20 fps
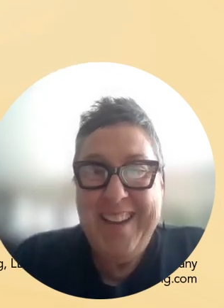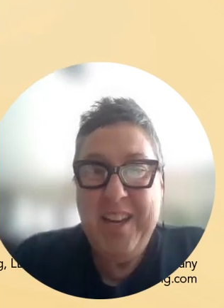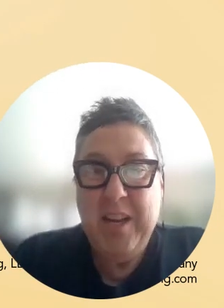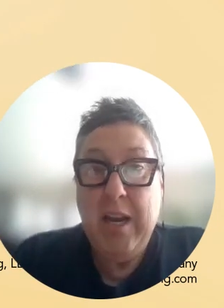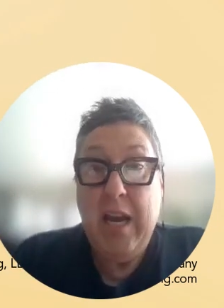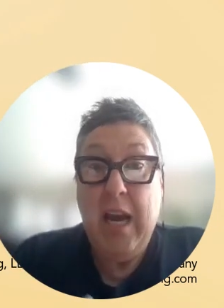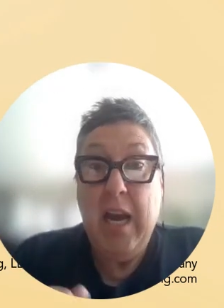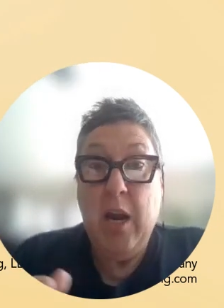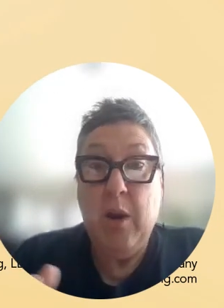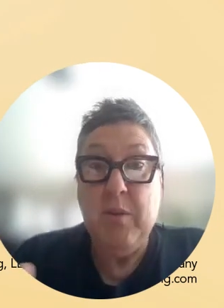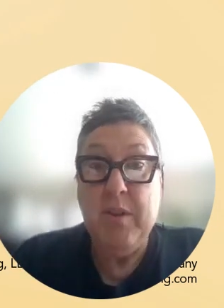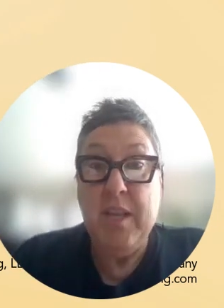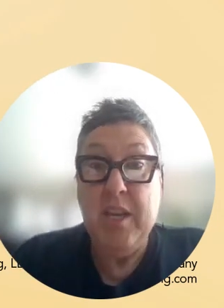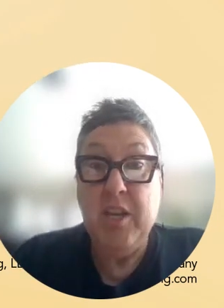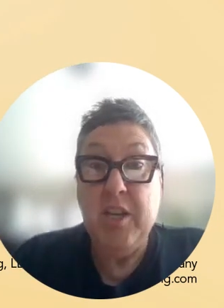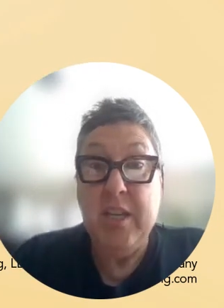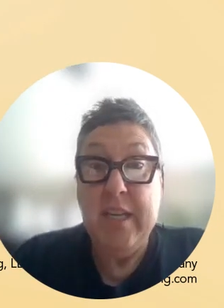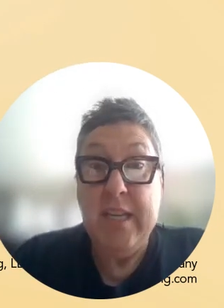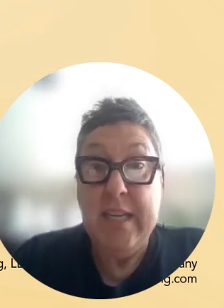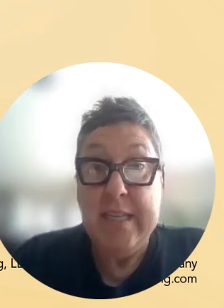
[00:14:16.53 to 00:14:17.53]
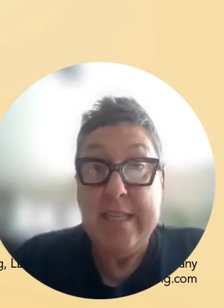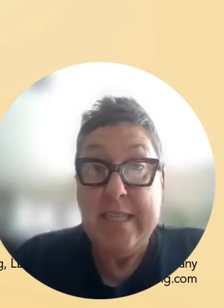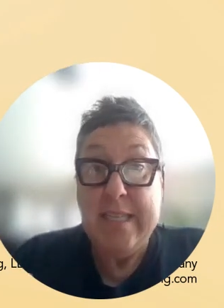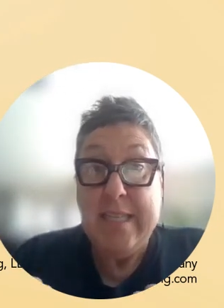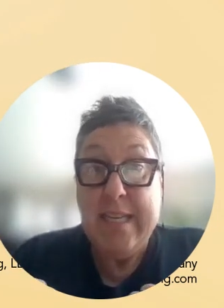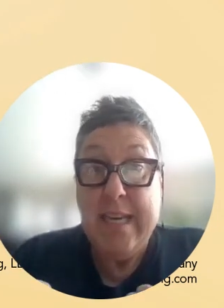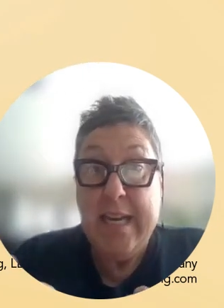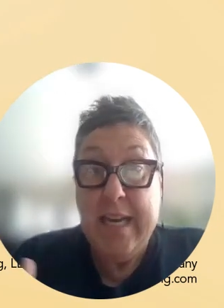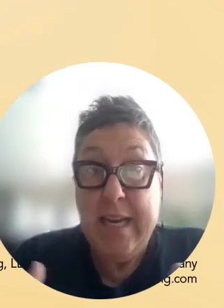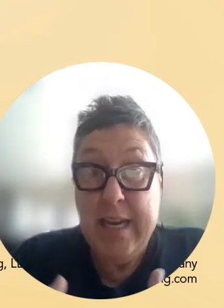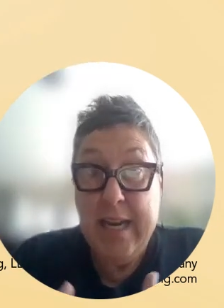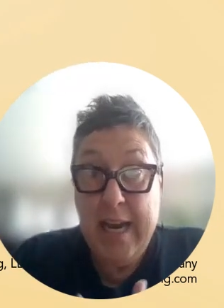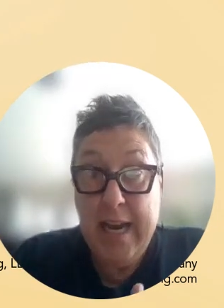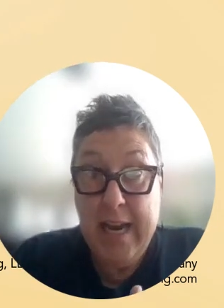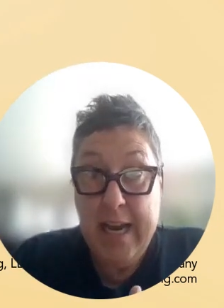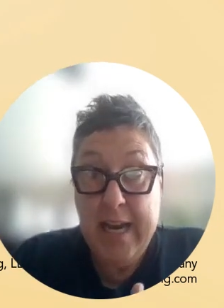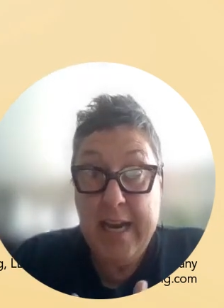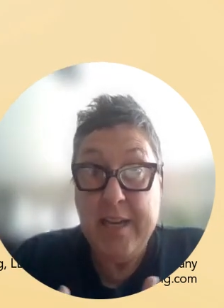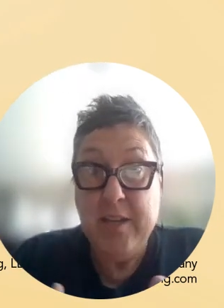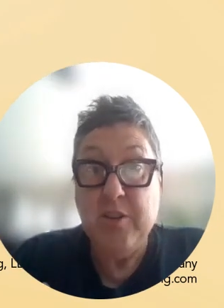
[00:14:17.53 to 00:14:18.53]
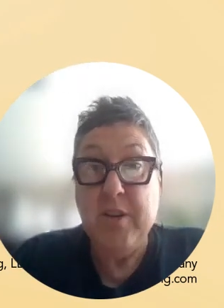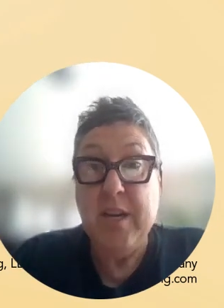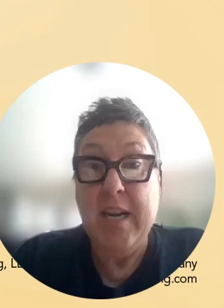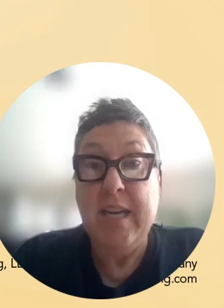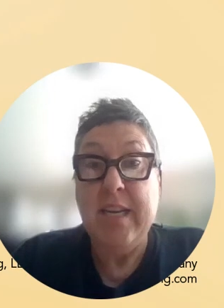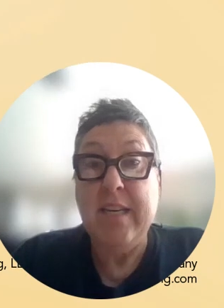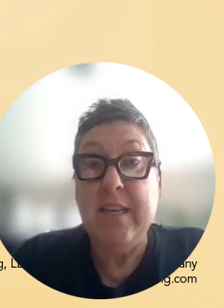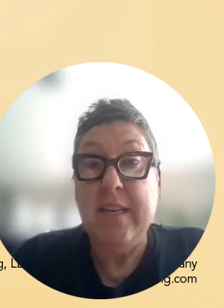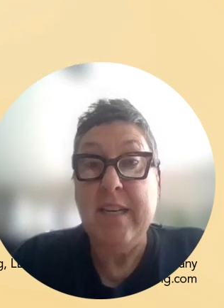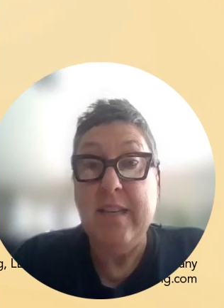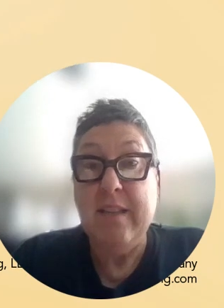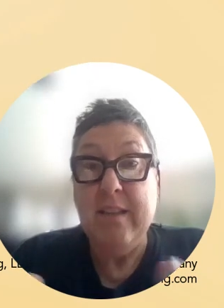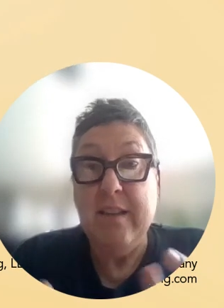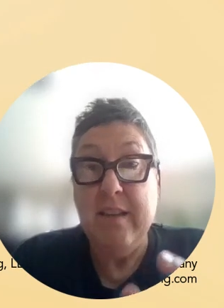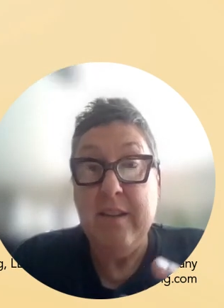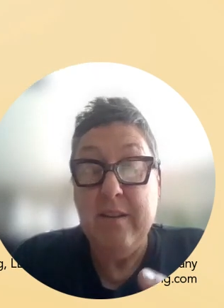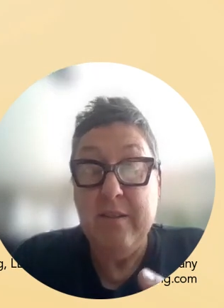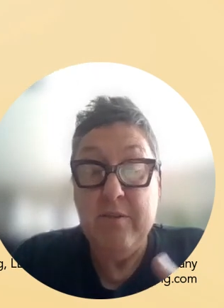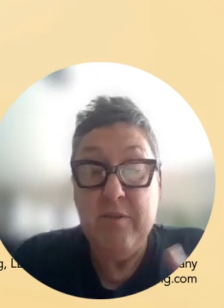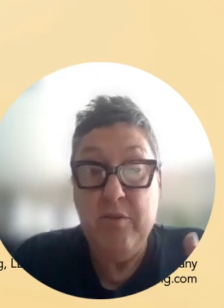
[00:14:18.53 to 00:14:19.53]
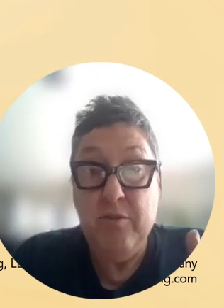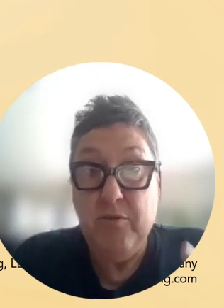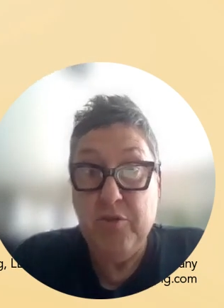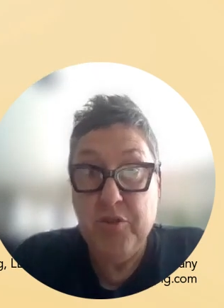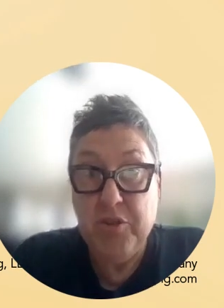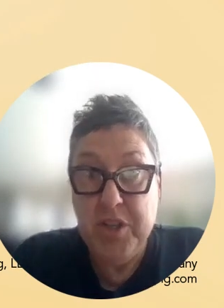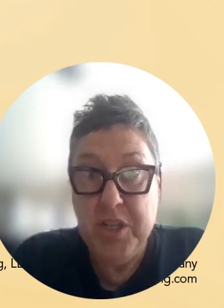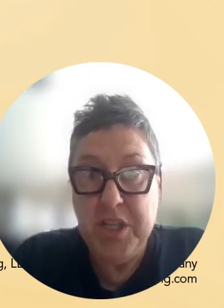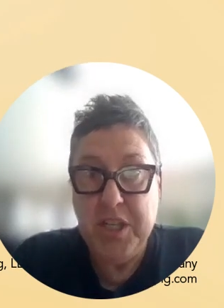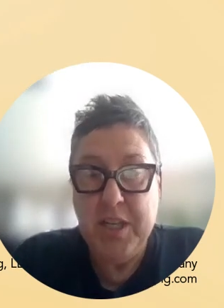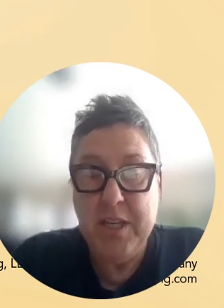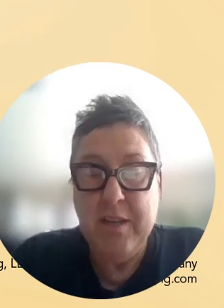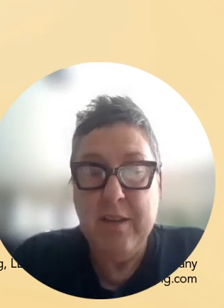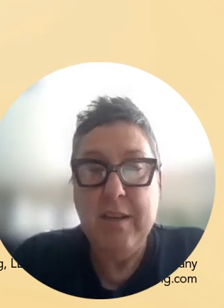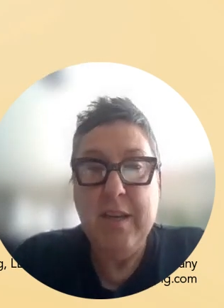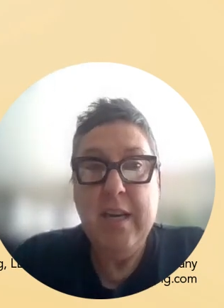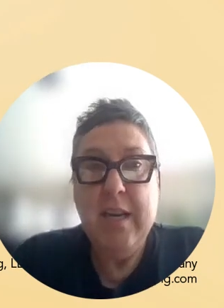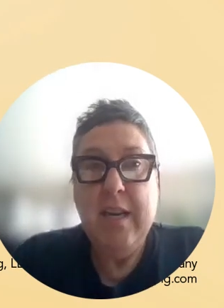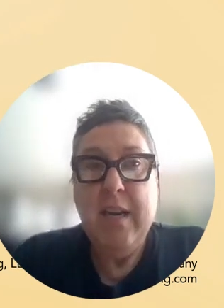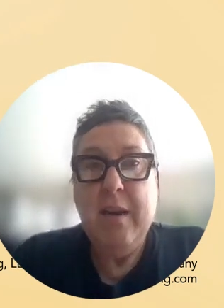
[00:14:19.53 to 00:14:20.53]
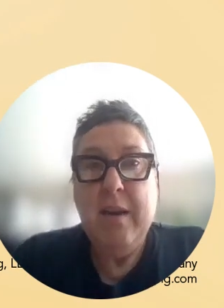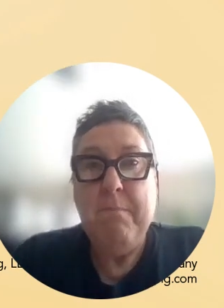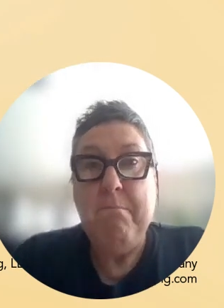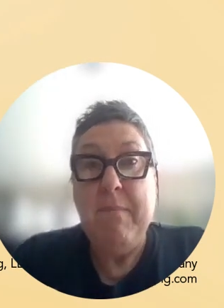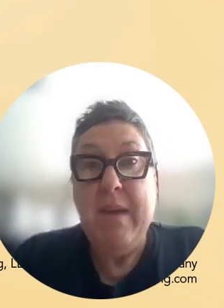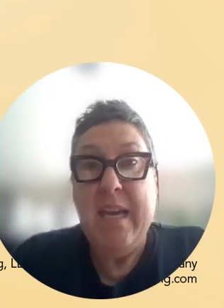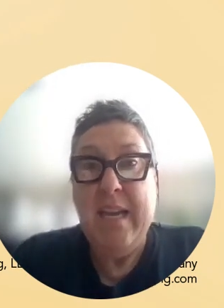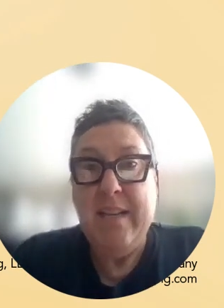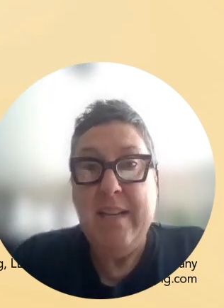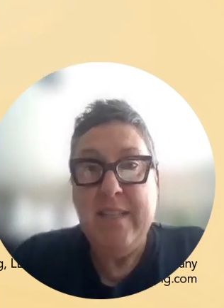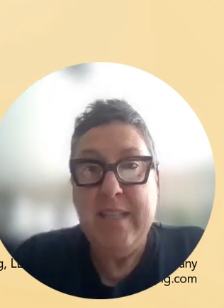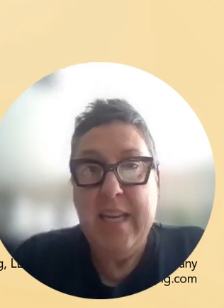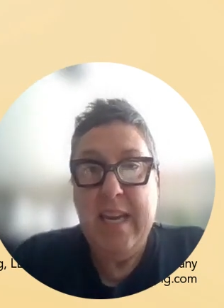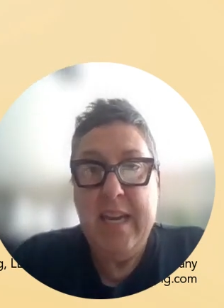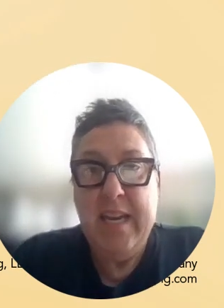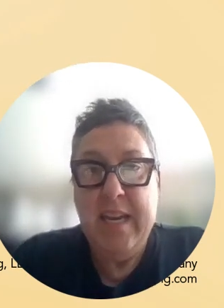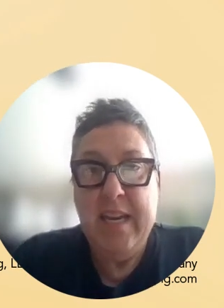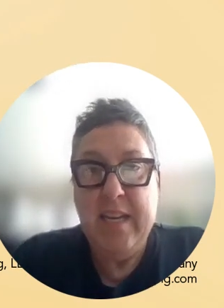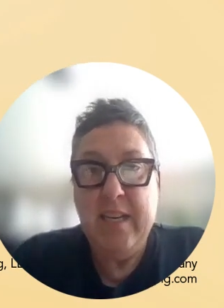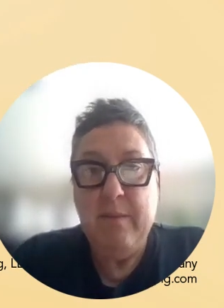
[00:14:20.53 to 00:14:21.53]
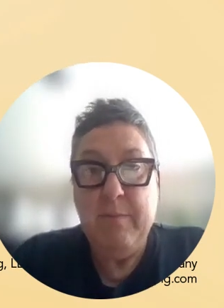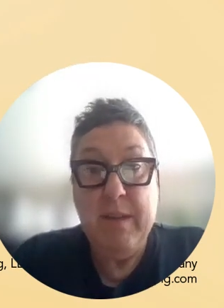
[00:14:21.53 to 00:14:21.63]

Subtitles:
How are they going to stay hydrated and their nutrition maintained?